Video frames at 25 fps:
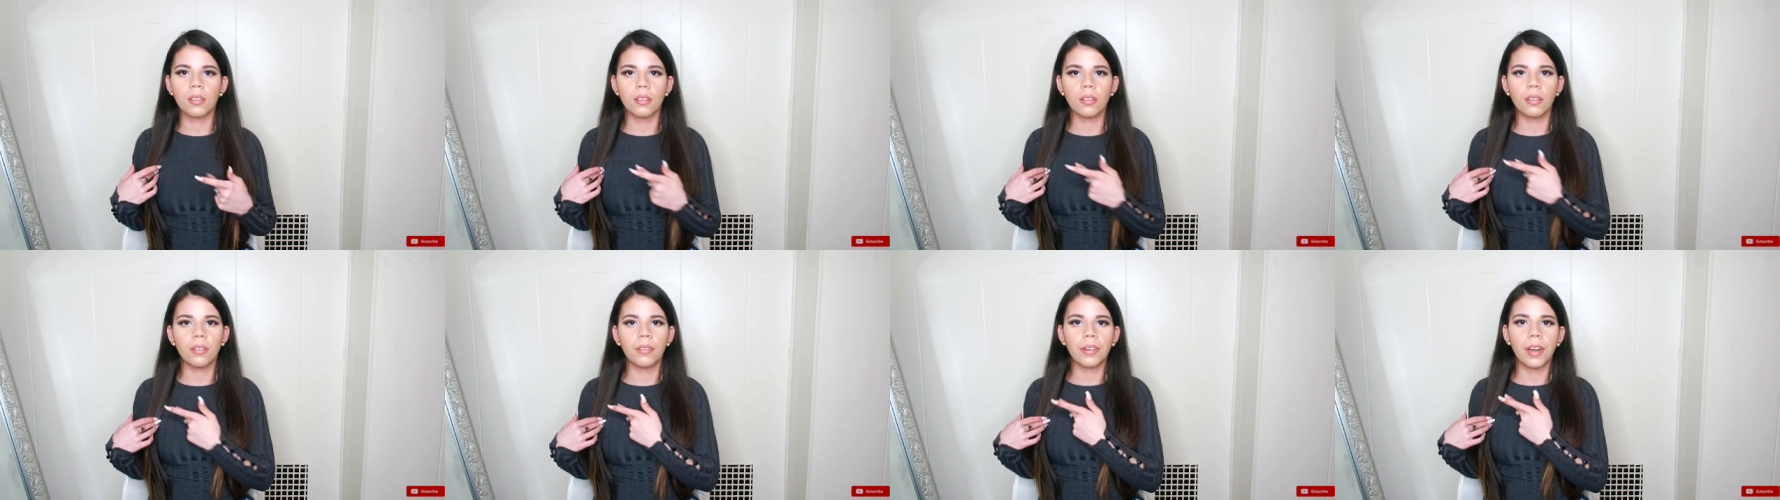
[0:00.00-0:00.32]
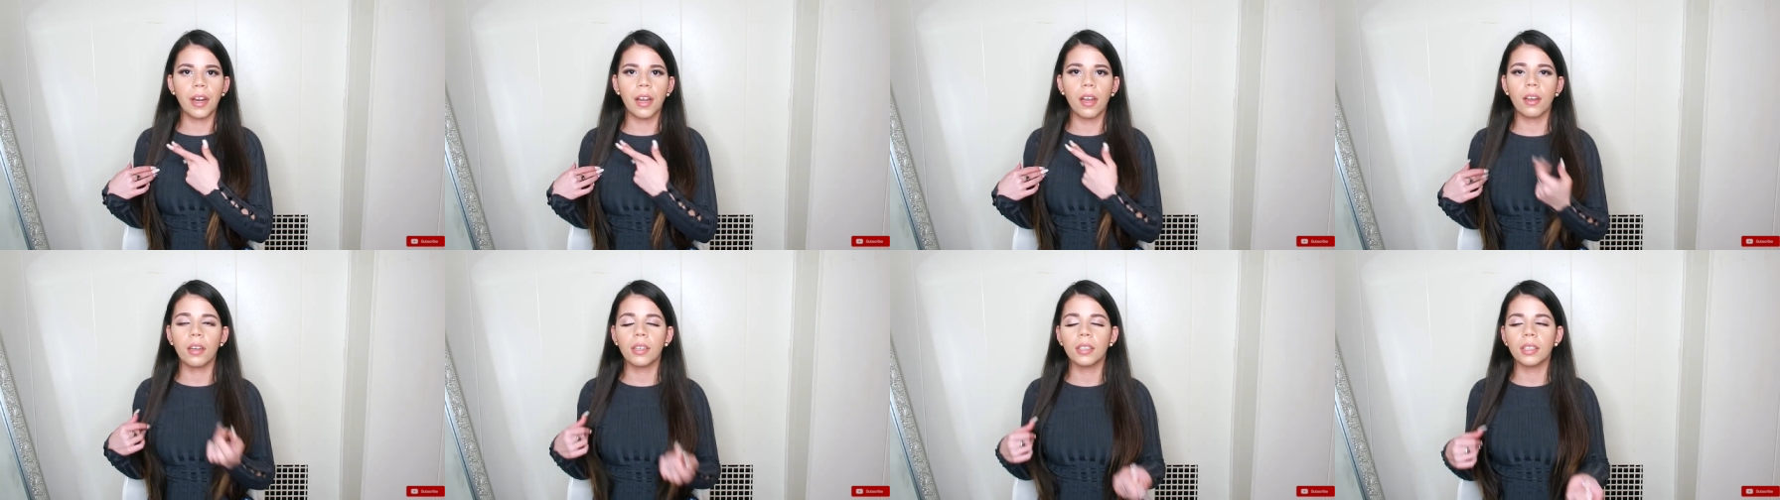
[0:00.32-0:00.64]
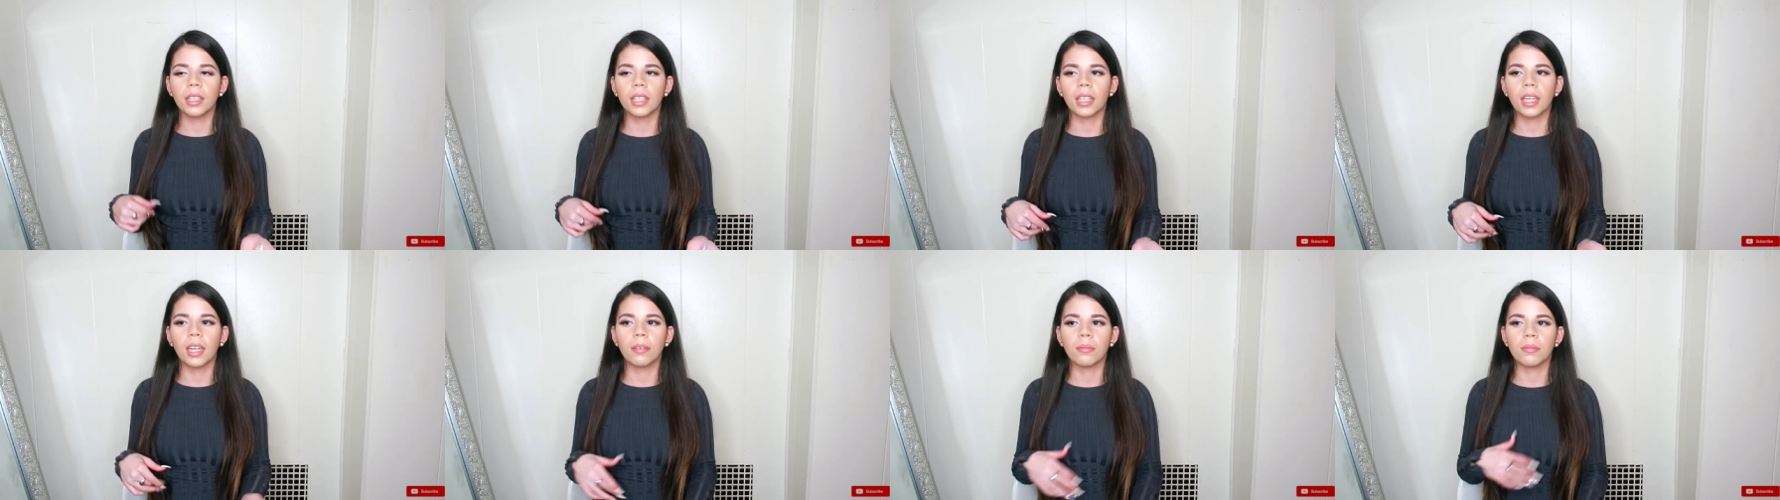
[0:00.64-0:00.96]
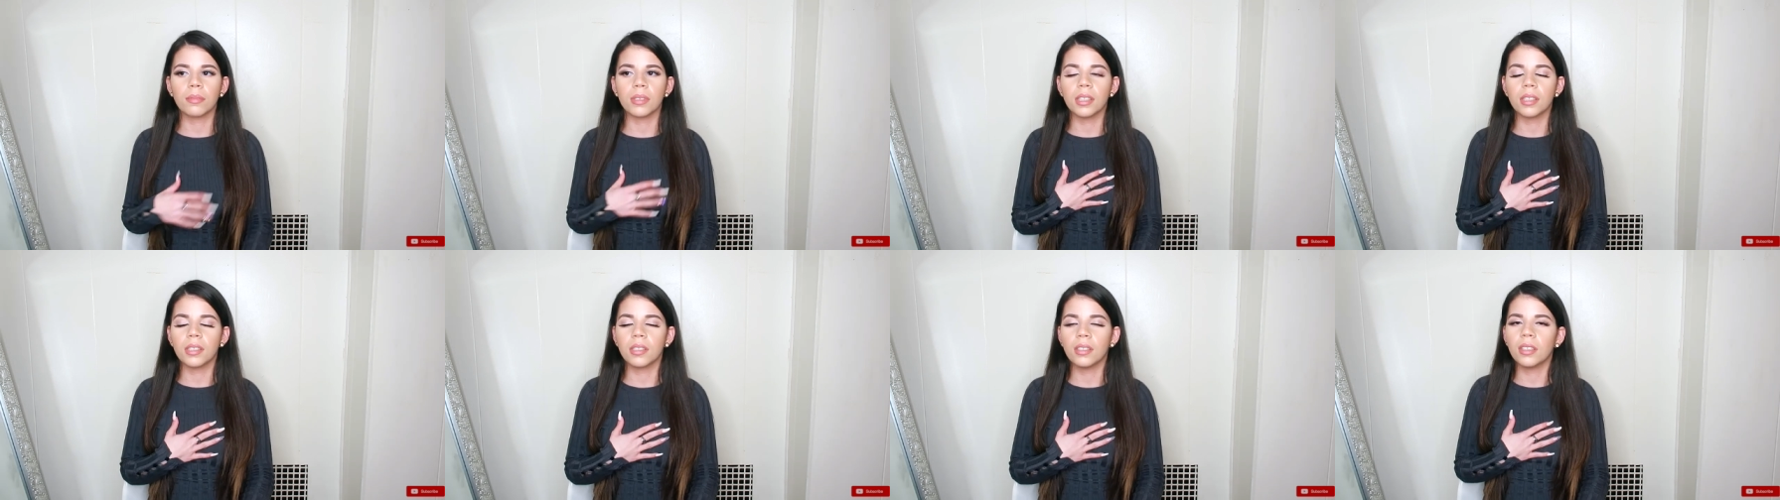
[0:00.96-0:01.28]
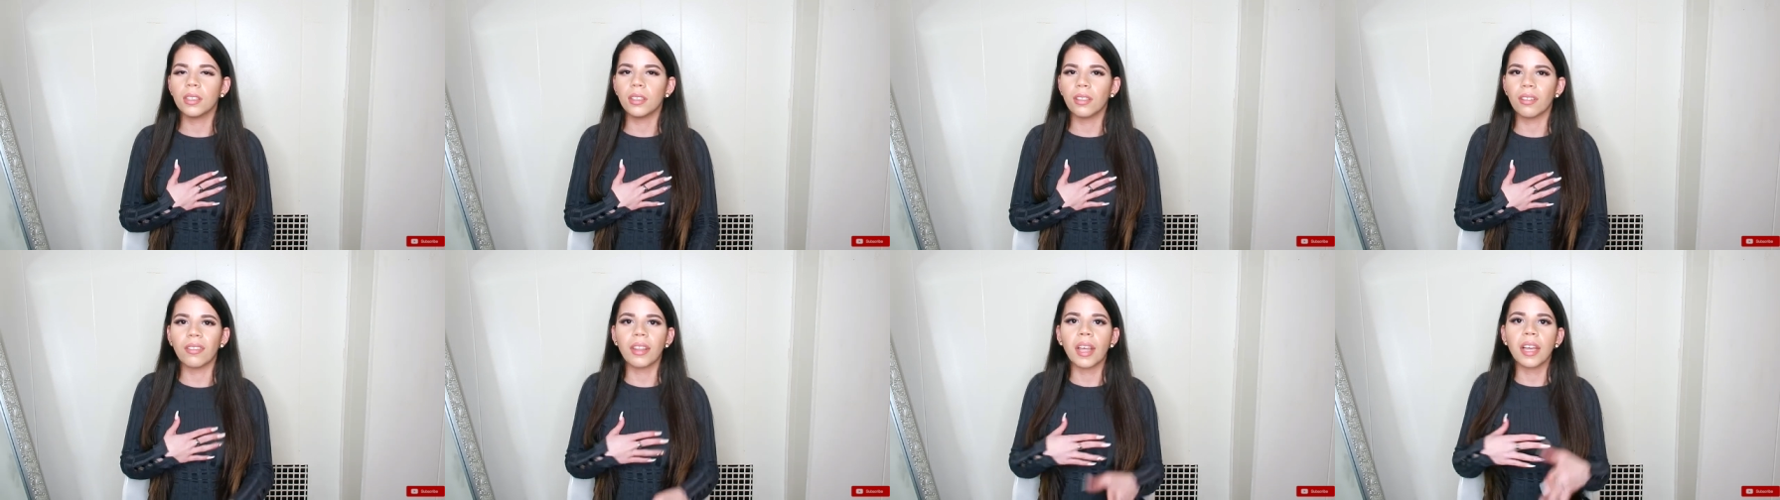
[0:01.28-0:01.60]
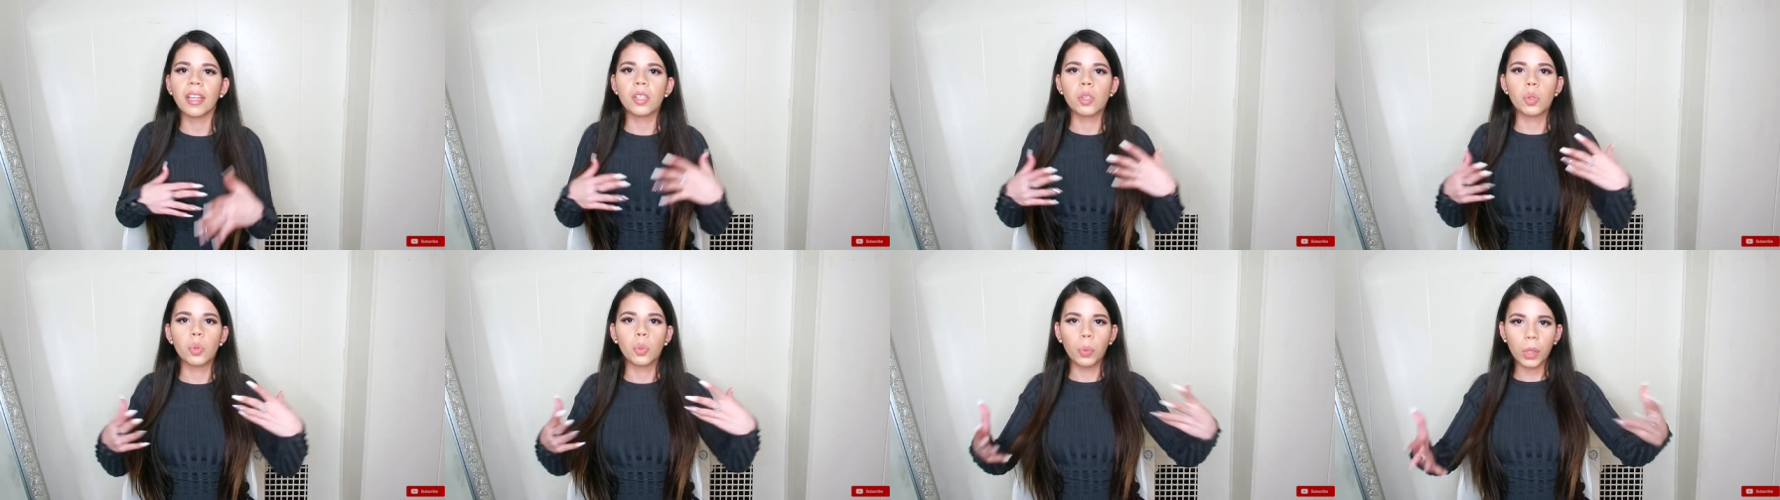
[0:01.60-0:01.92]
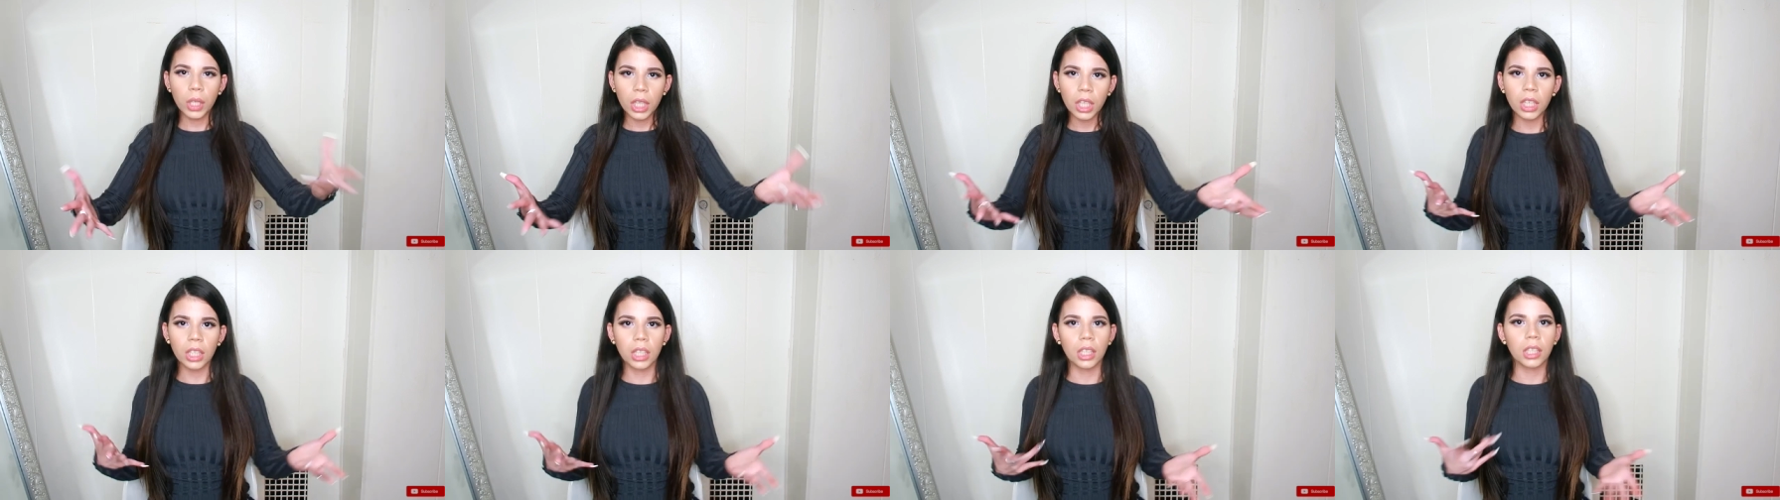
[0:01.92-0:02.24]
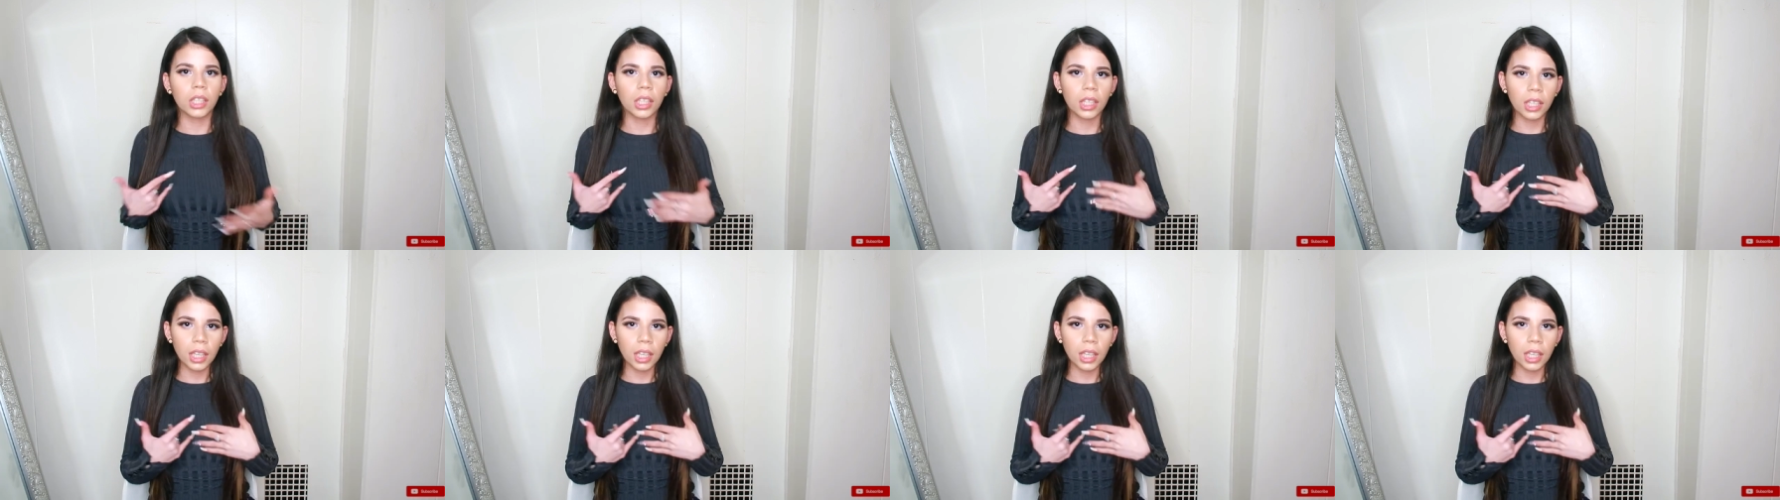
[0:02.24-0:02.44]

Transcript: around and I'm, you know, that's weird.